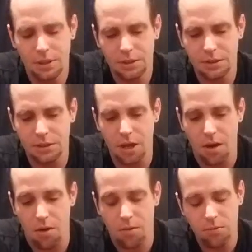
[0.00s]

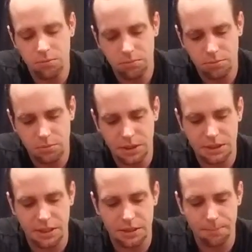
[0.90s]
so
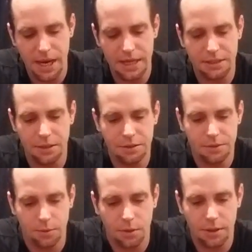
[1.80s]
let's get some past
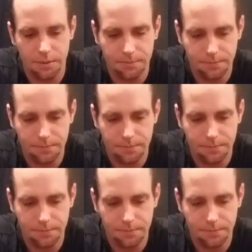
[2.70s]
energies for you